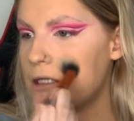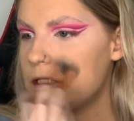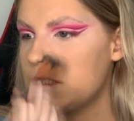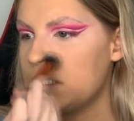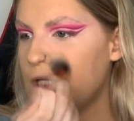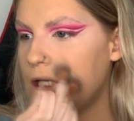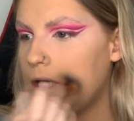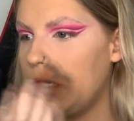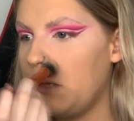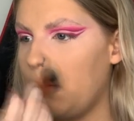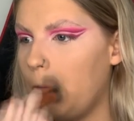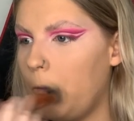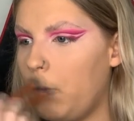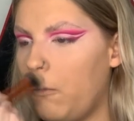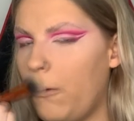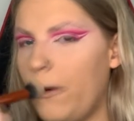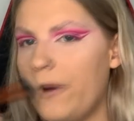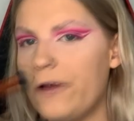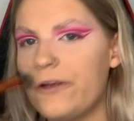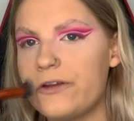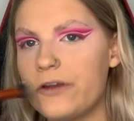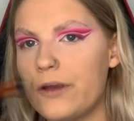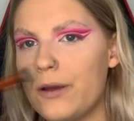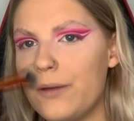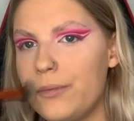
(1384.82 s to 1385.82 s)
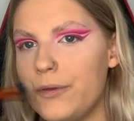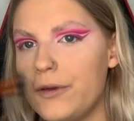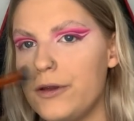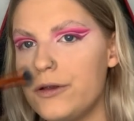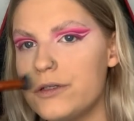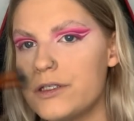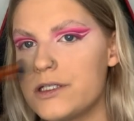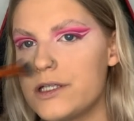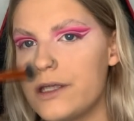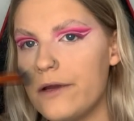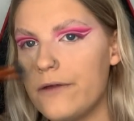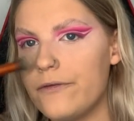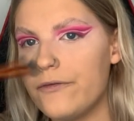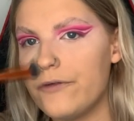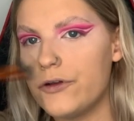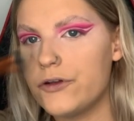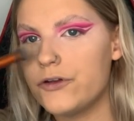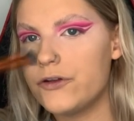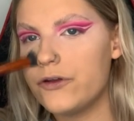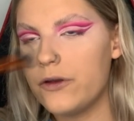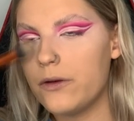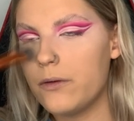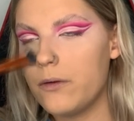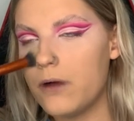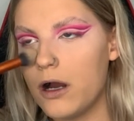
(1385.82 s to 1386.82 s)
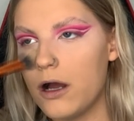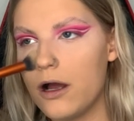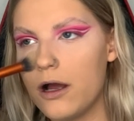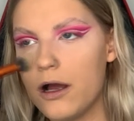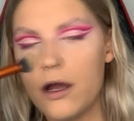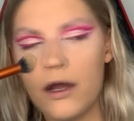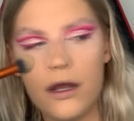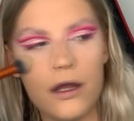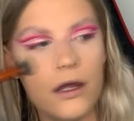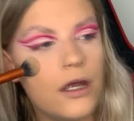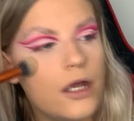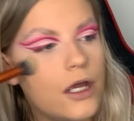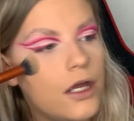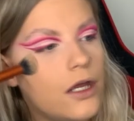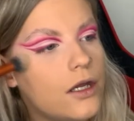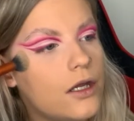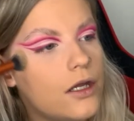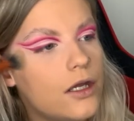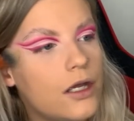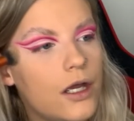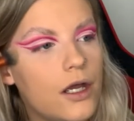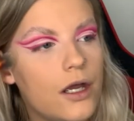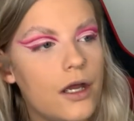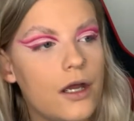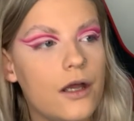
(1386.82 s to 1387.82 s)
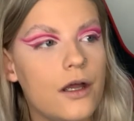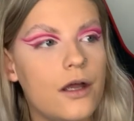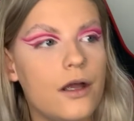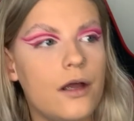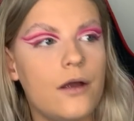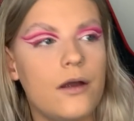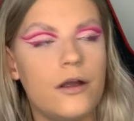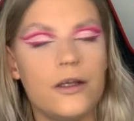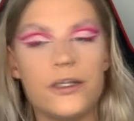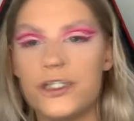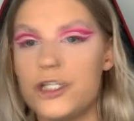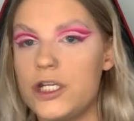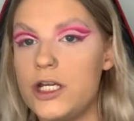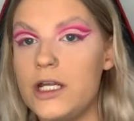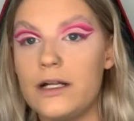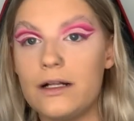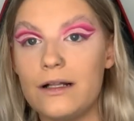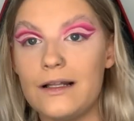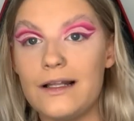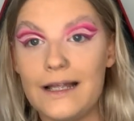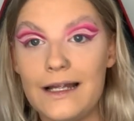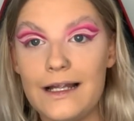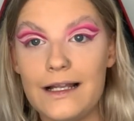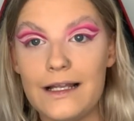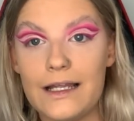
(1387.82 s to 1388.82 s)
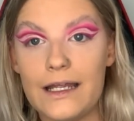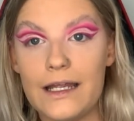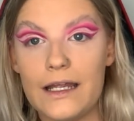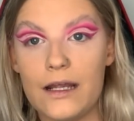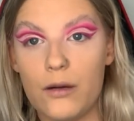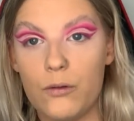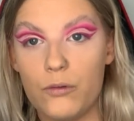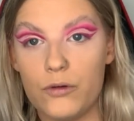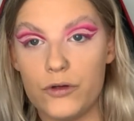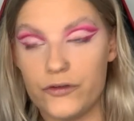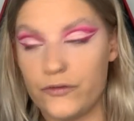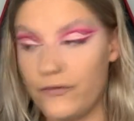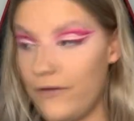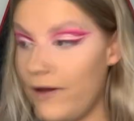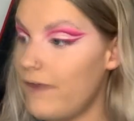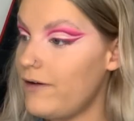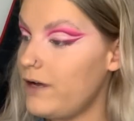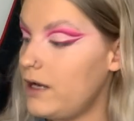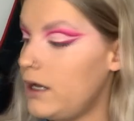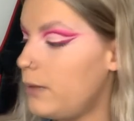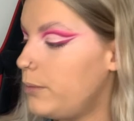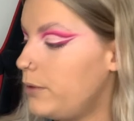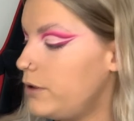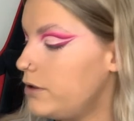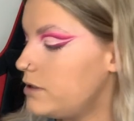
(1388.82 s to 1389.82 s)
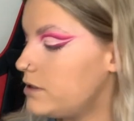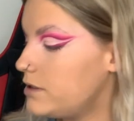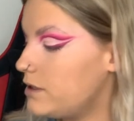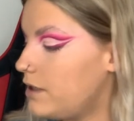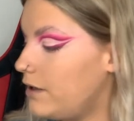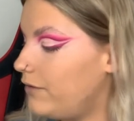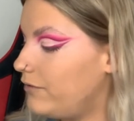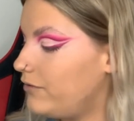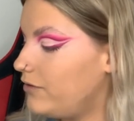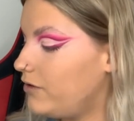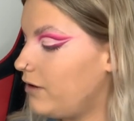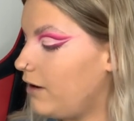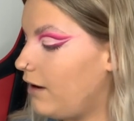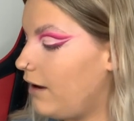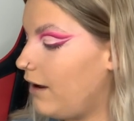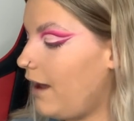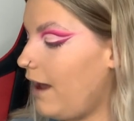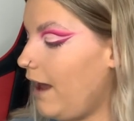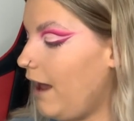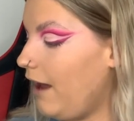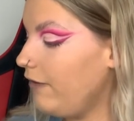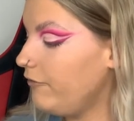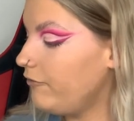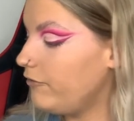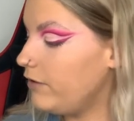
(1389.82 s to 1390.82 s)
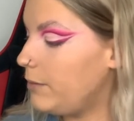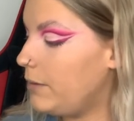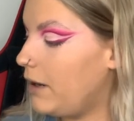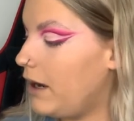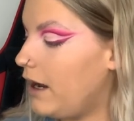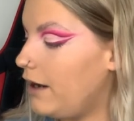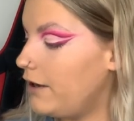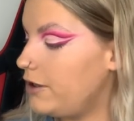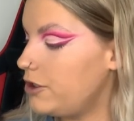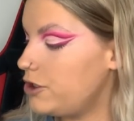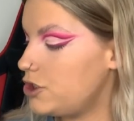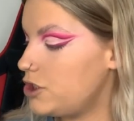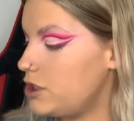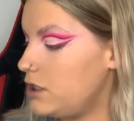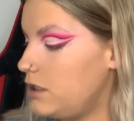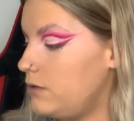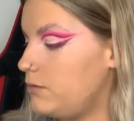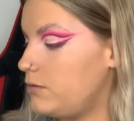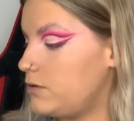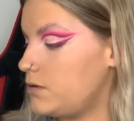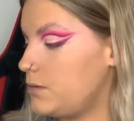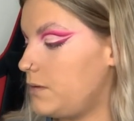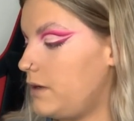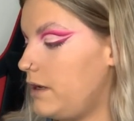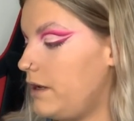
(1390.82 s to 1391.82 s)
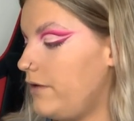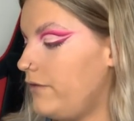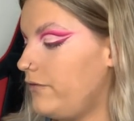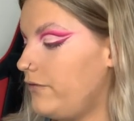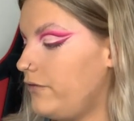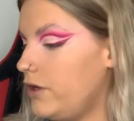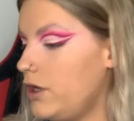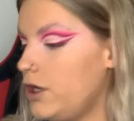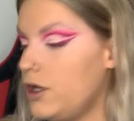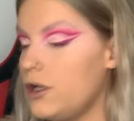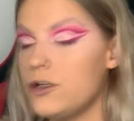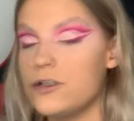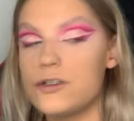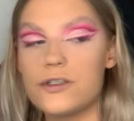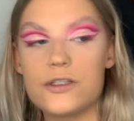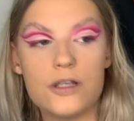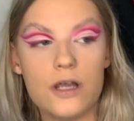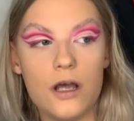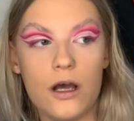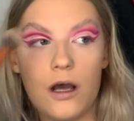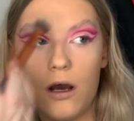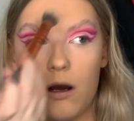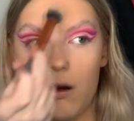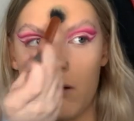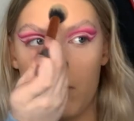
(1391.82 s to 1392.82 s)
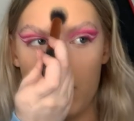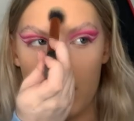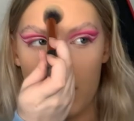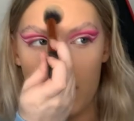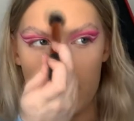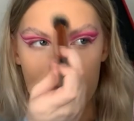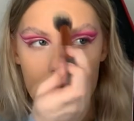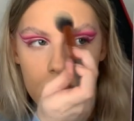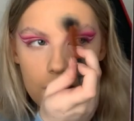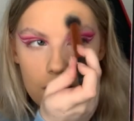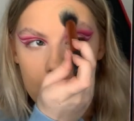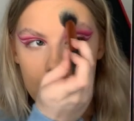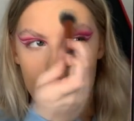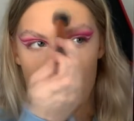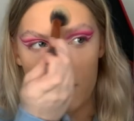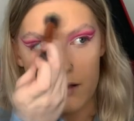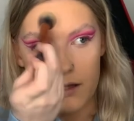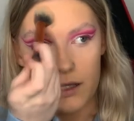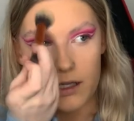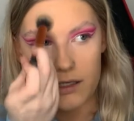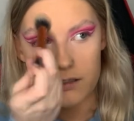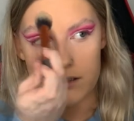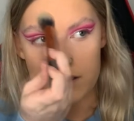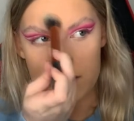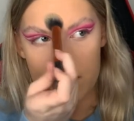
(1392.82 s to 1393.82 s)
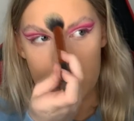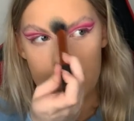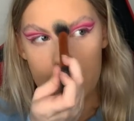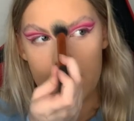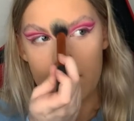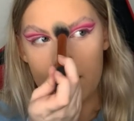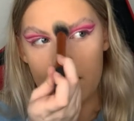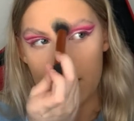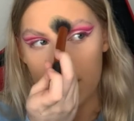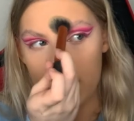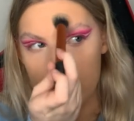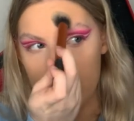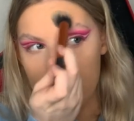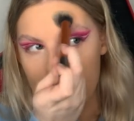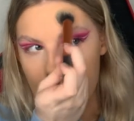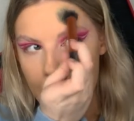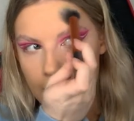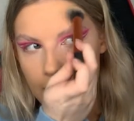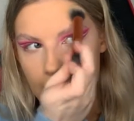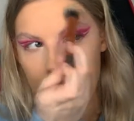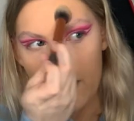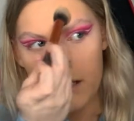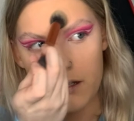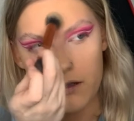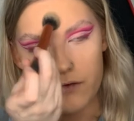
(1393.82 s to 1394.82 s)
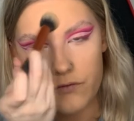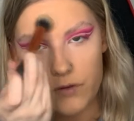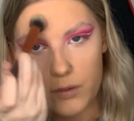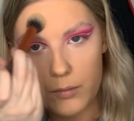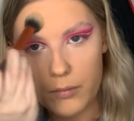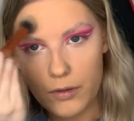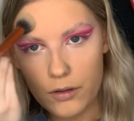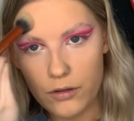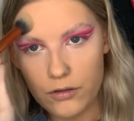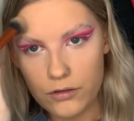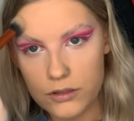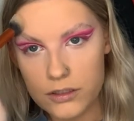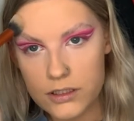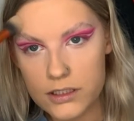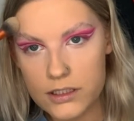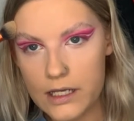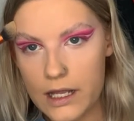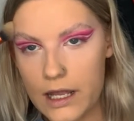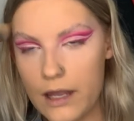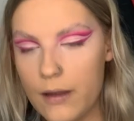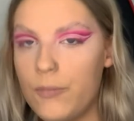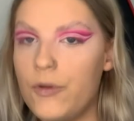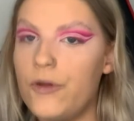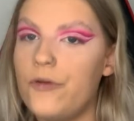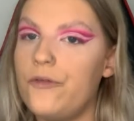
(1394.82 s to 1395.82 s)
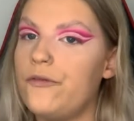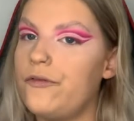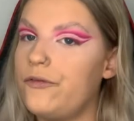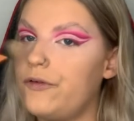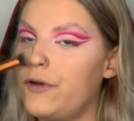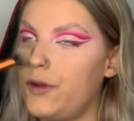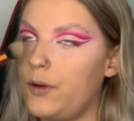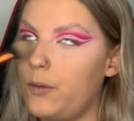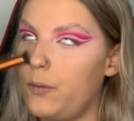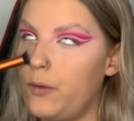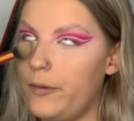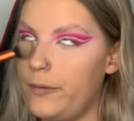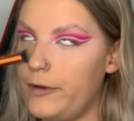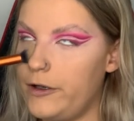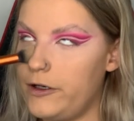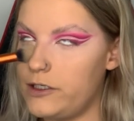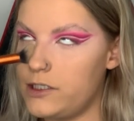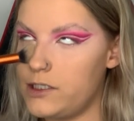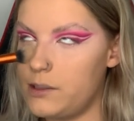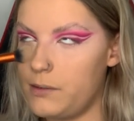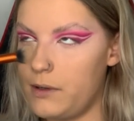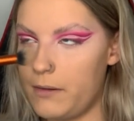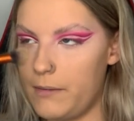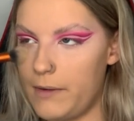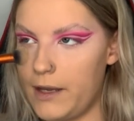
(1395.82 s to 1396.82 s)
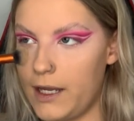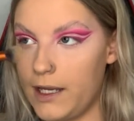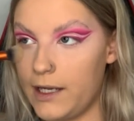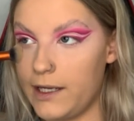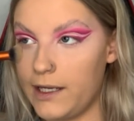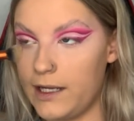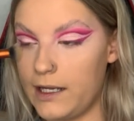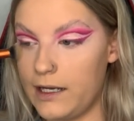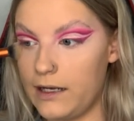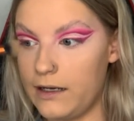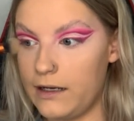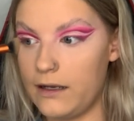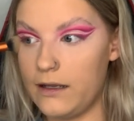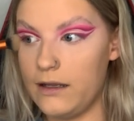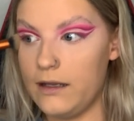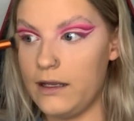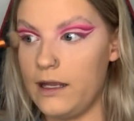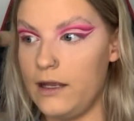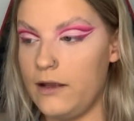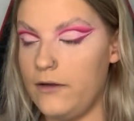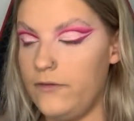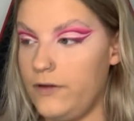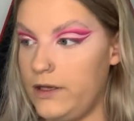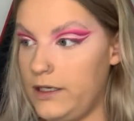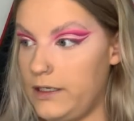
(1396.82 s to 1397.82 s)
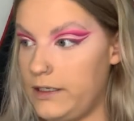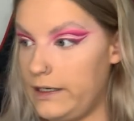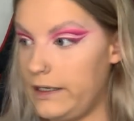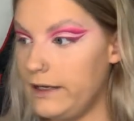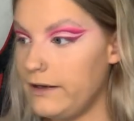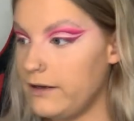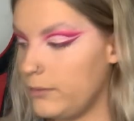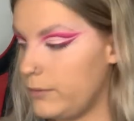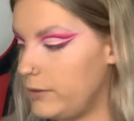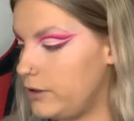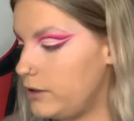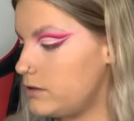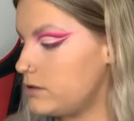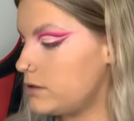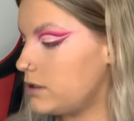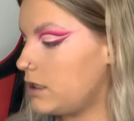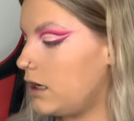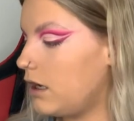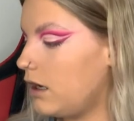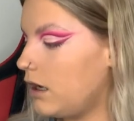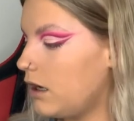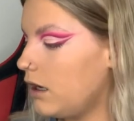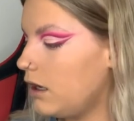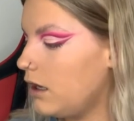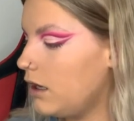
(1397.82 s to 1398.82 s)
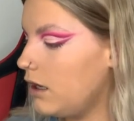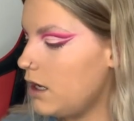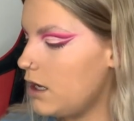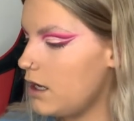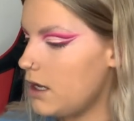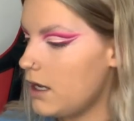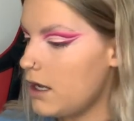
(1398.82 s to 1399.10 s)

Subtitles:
actually was abusive to her. She clearly was very abusive to every partner she was with. So that's a heck of a bold statement for the woman to be making if he did abuse her.